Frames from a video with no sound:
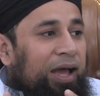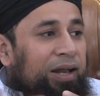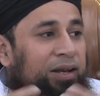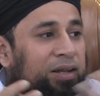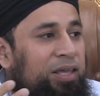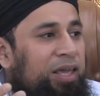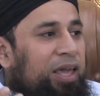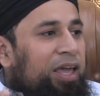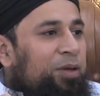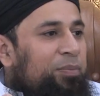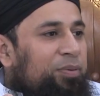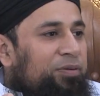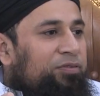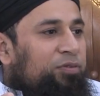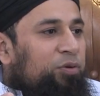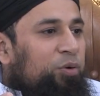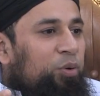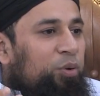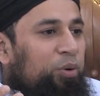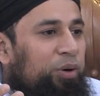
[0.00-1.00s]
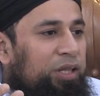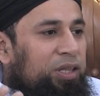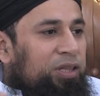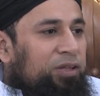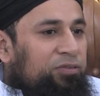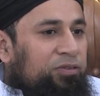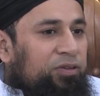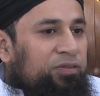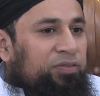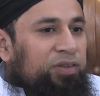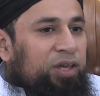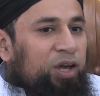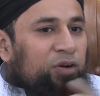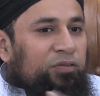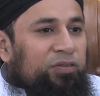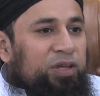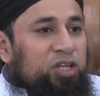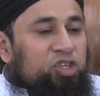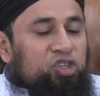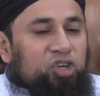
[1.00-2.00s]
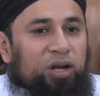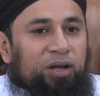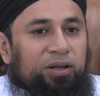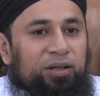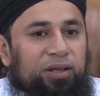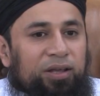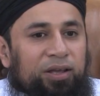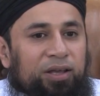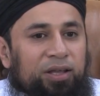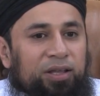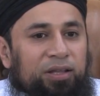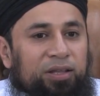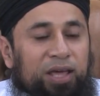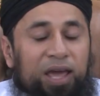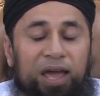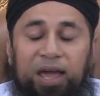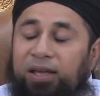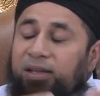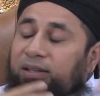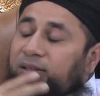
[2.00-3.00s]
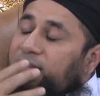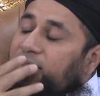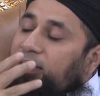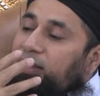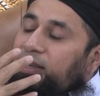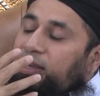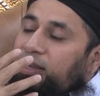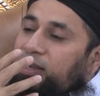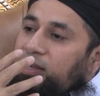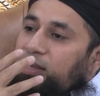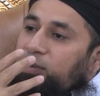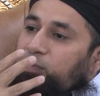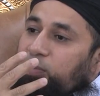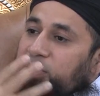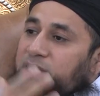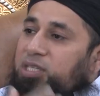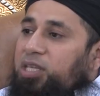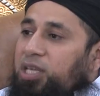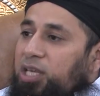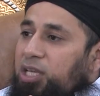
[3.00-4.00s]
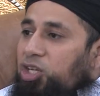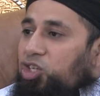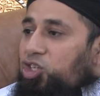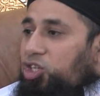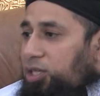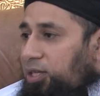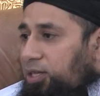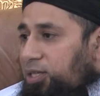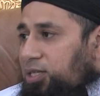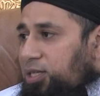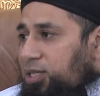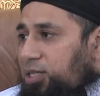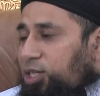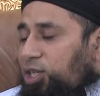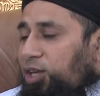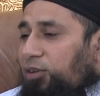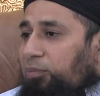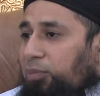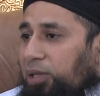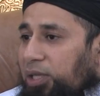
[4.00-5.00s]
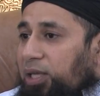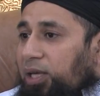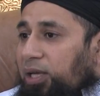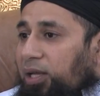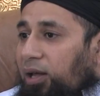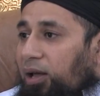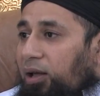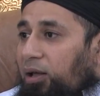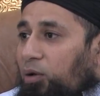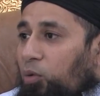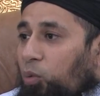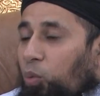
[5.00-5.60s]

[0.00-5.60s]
And a year before, in the fifth year of Hijrah, they had besieged the city of Medina